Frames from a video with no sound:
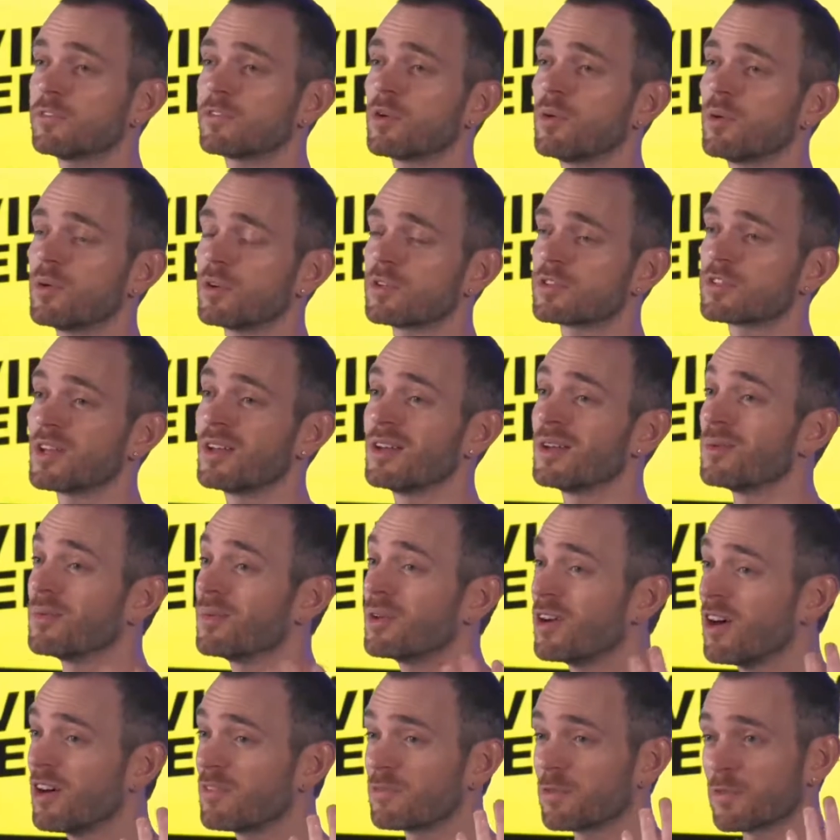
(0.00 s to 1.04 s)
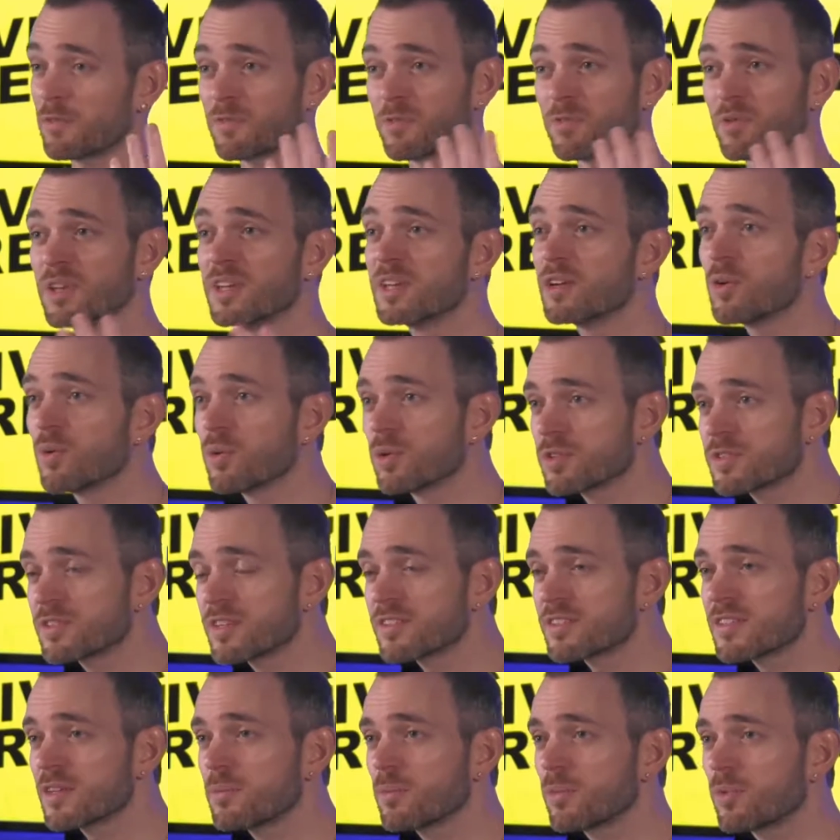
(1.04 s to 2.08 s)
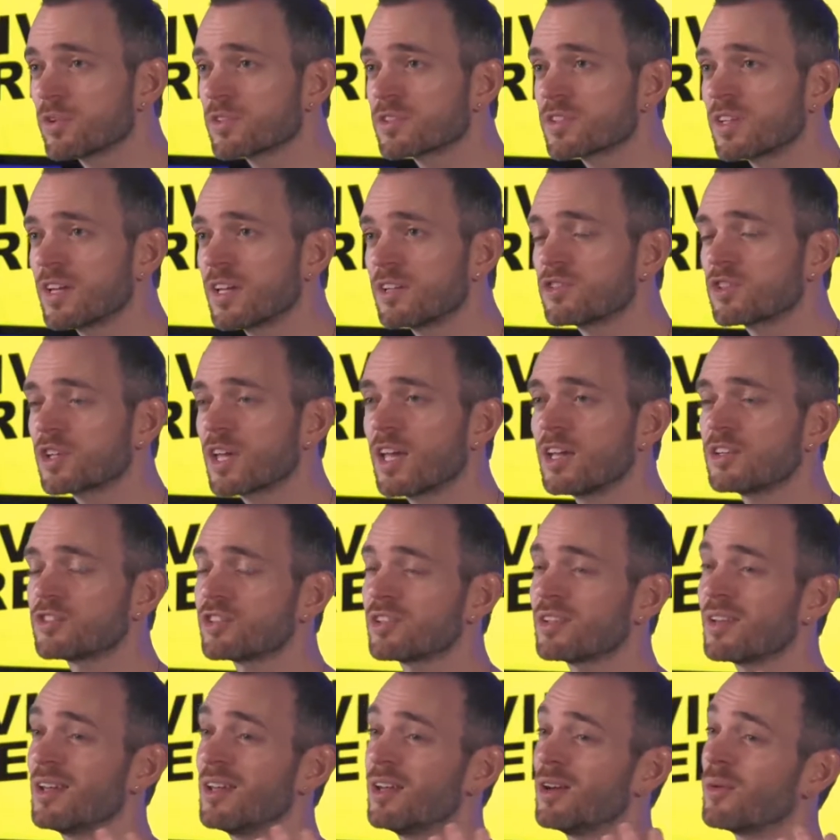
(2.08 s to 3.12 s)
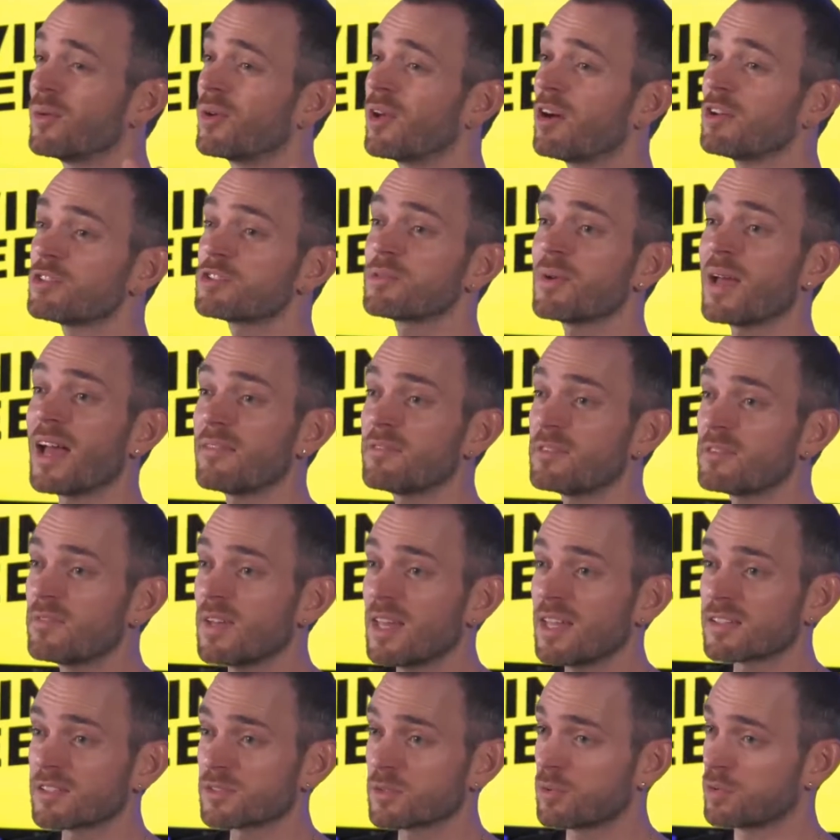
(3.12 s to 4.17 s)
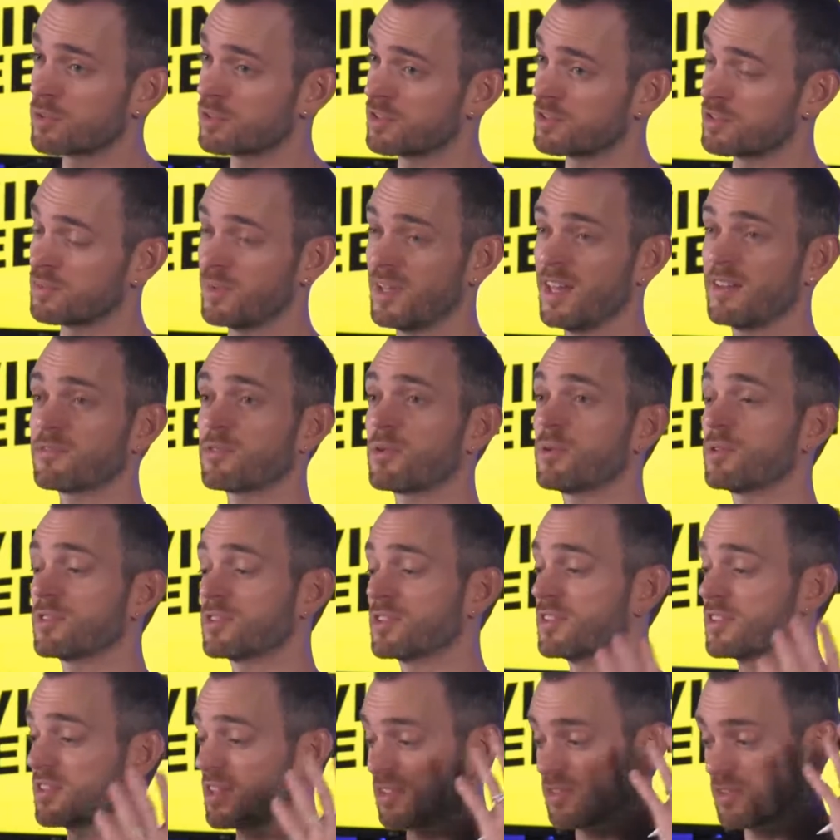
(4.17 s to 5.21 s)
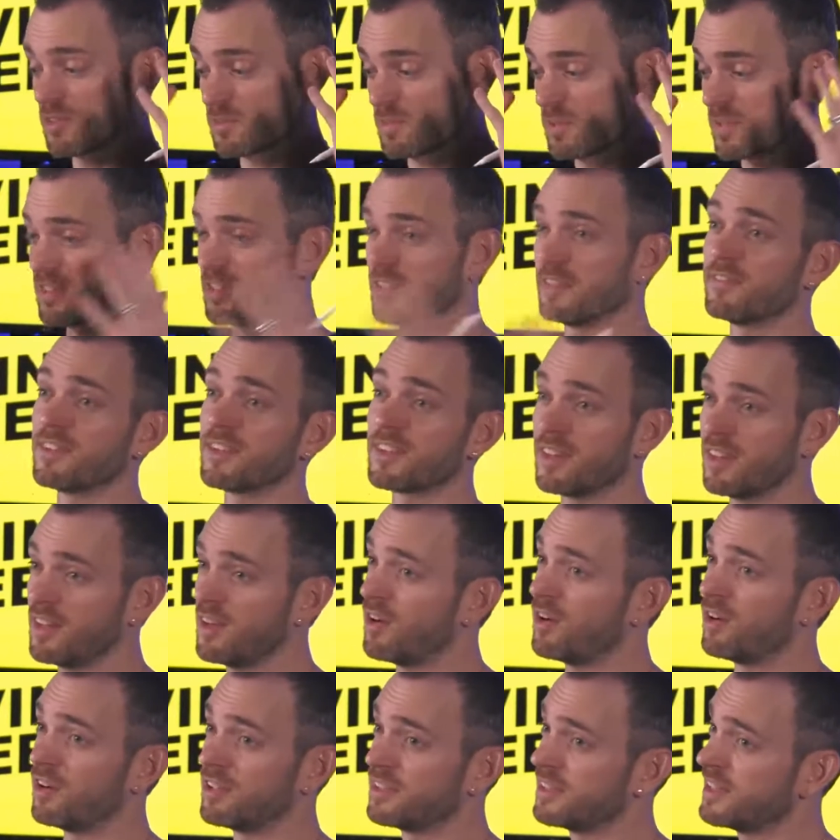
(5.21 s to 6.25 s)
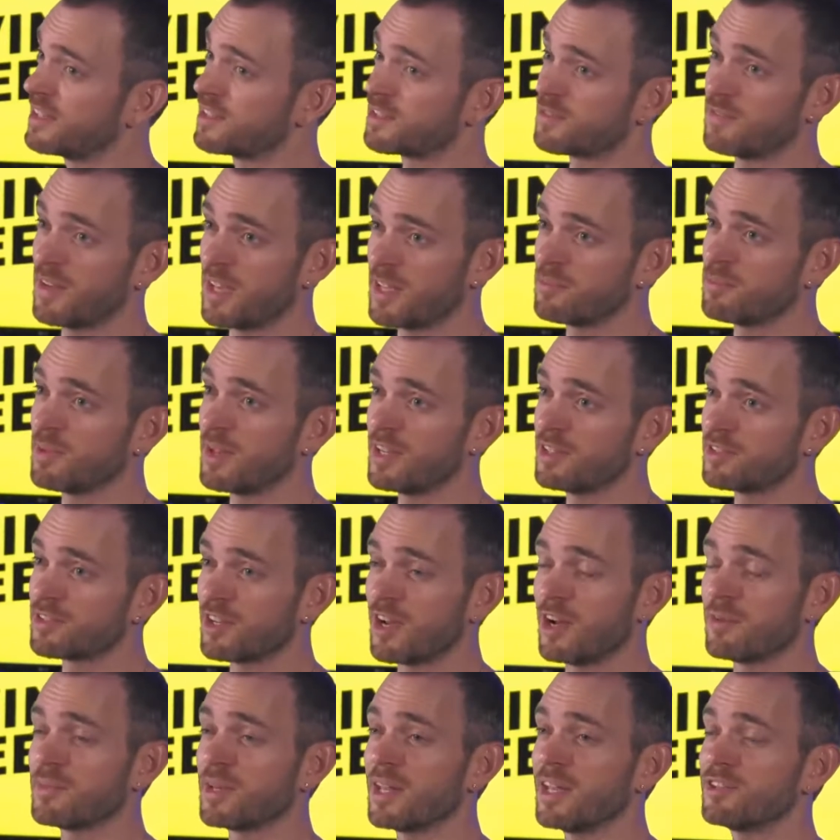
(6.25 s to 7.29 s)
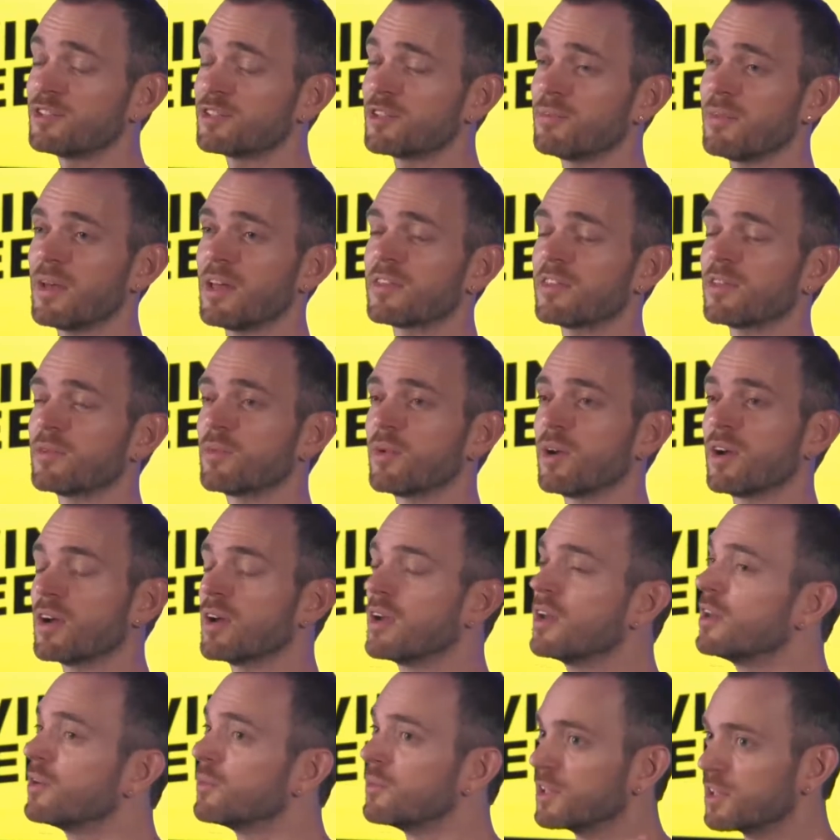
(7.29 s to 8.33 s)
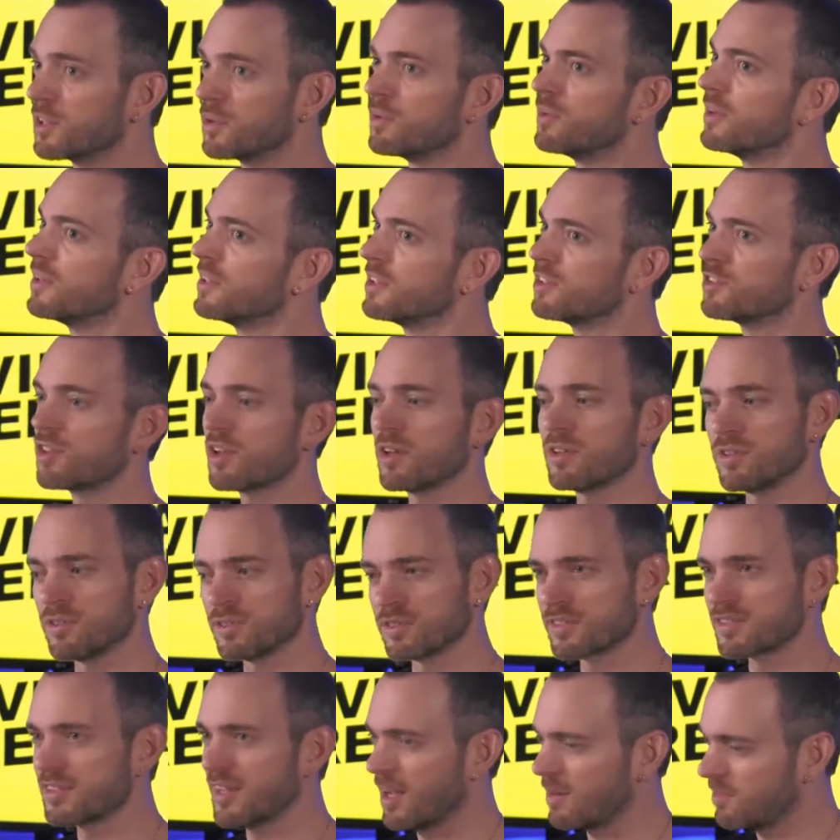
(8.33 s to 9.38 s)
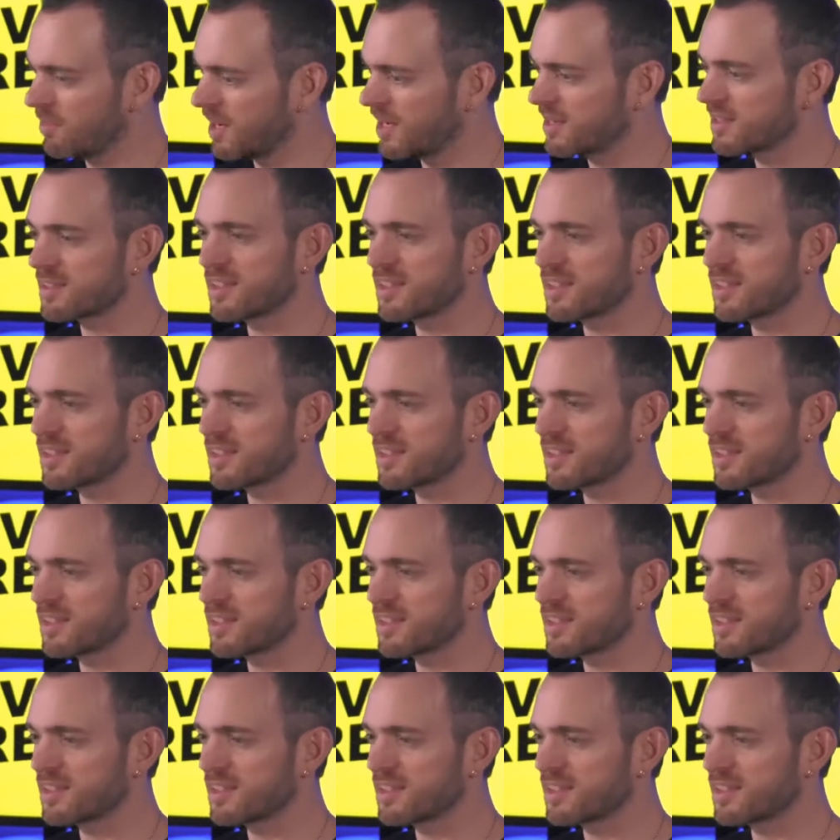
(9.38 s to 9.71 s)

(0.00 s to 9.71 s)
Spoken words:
And of course, we offer free courses at Morrison Education. We also have advanced courses. We have courses specifically on this fan page domination method where we can really show you step